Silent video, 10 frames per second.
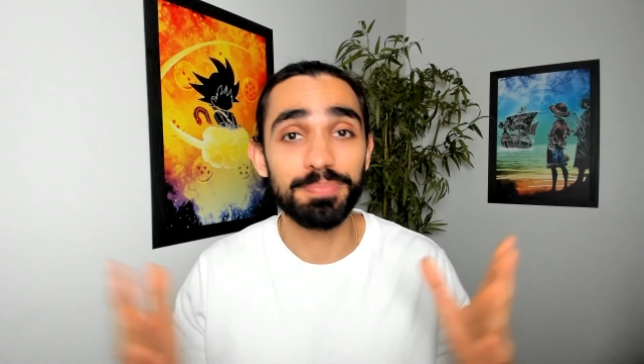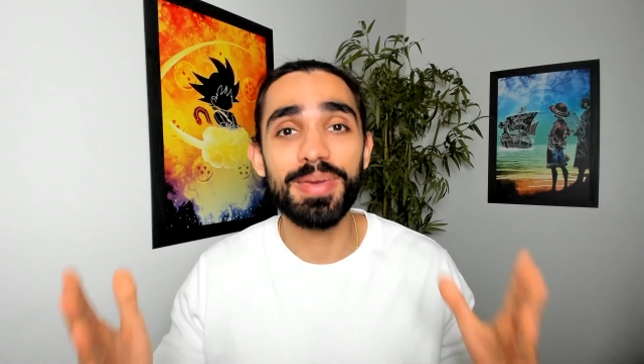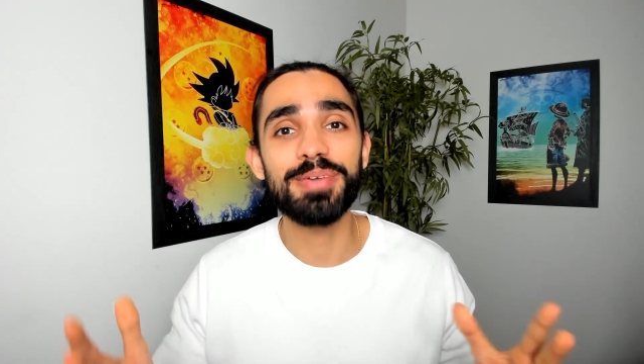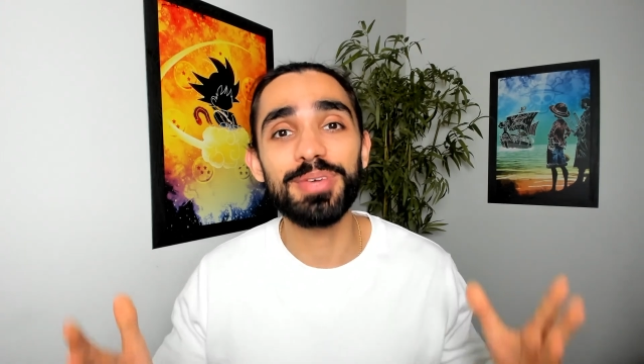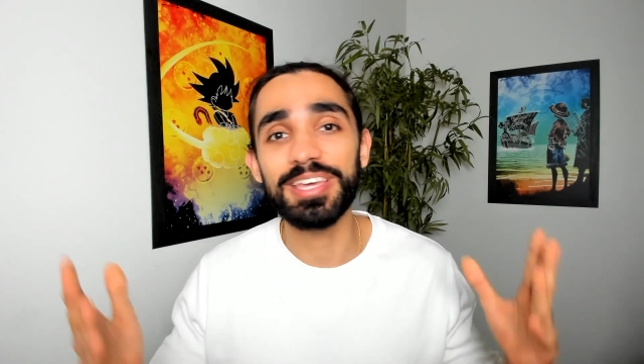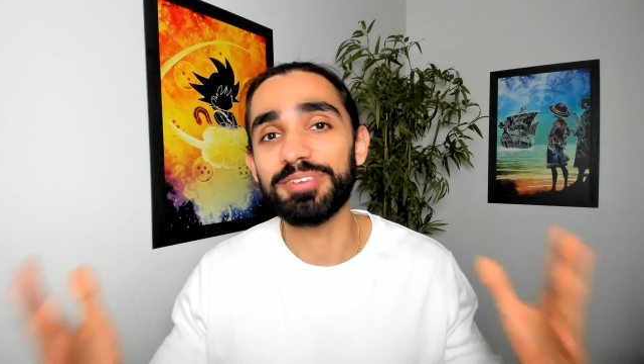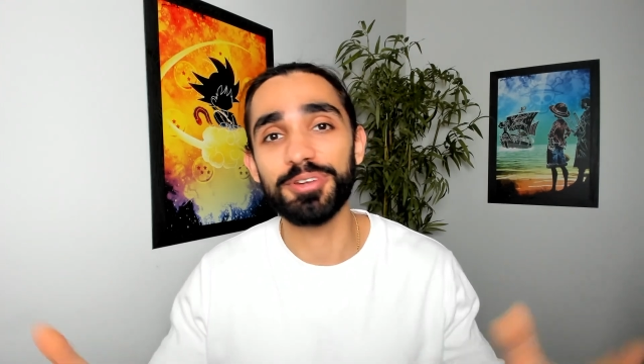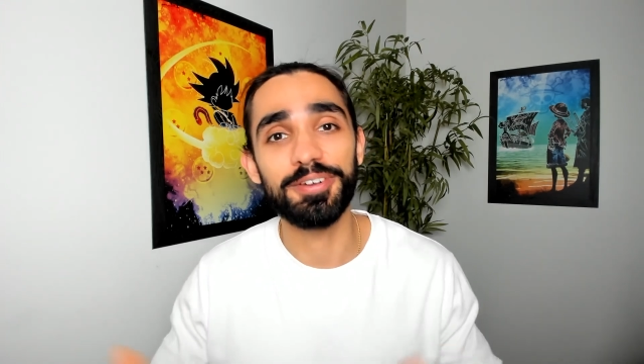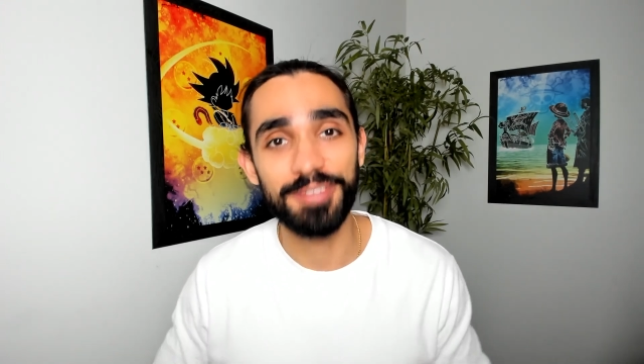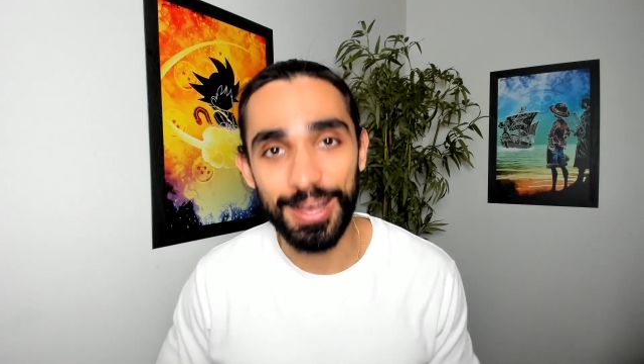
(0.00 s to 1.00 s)
maybe
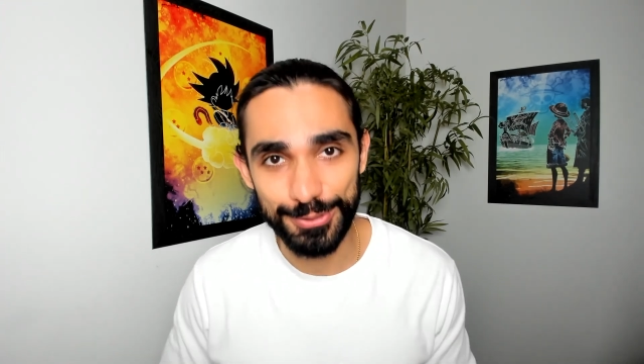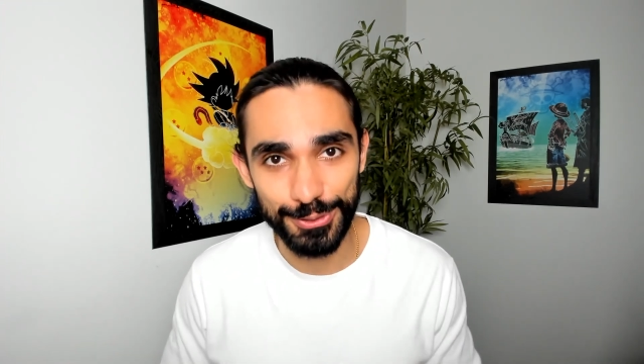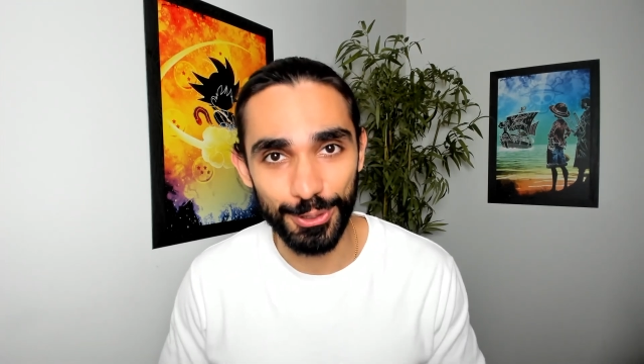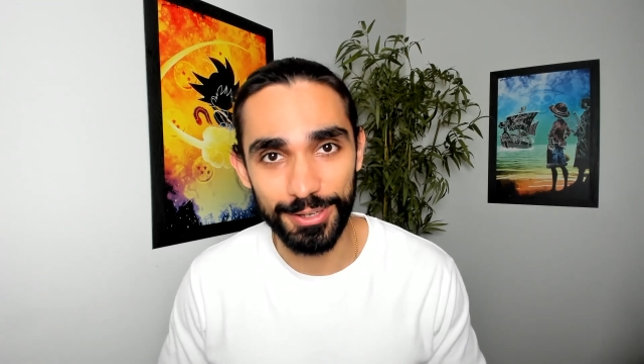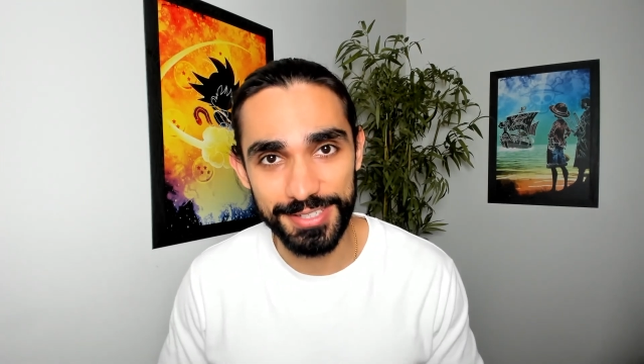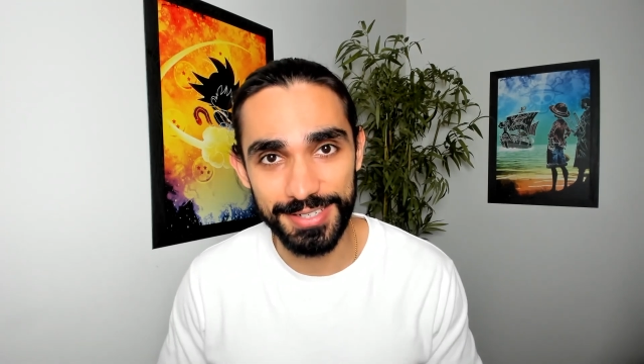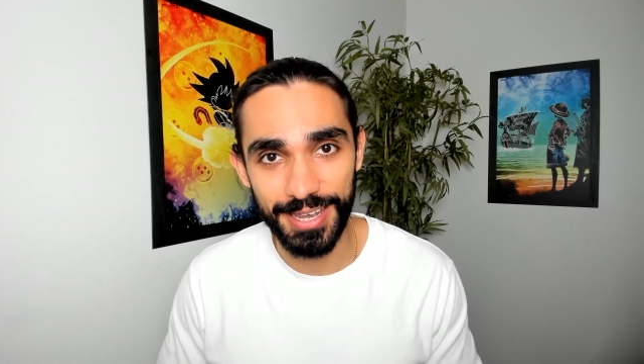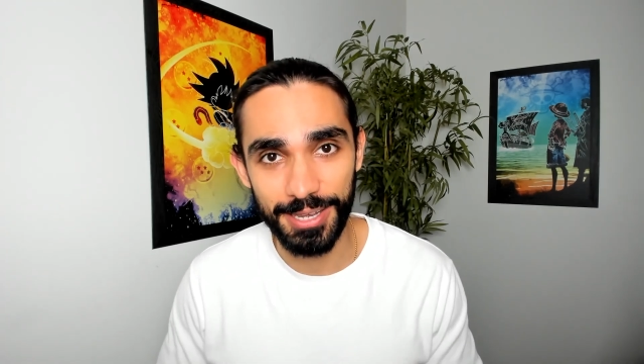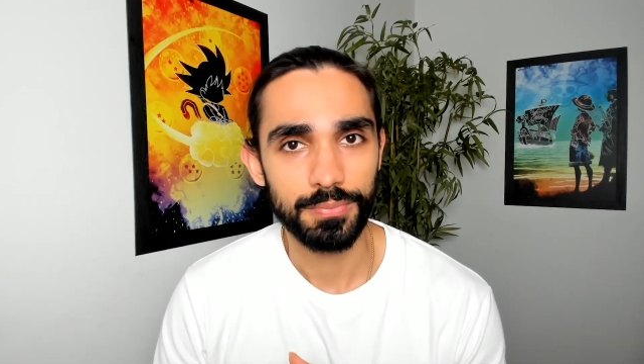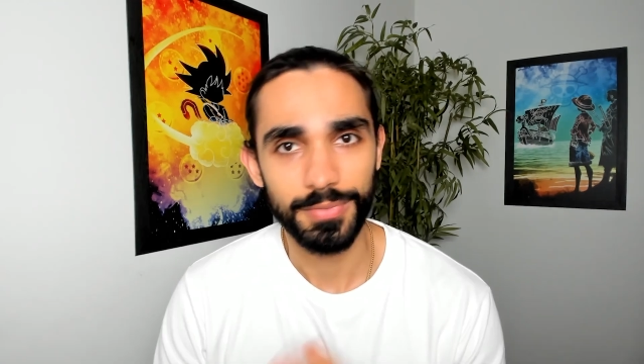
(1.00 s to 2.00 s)
even $1,000 a day.